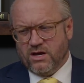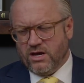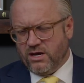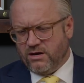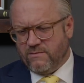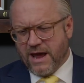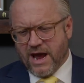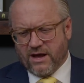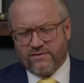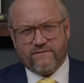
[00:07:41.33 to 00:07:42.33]
in
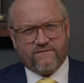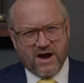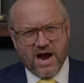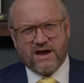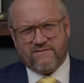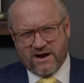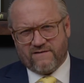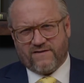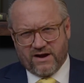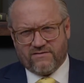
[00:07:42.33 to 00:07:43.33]
math, five out
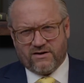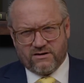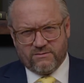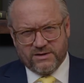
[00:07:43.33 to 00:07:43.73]
of five hundred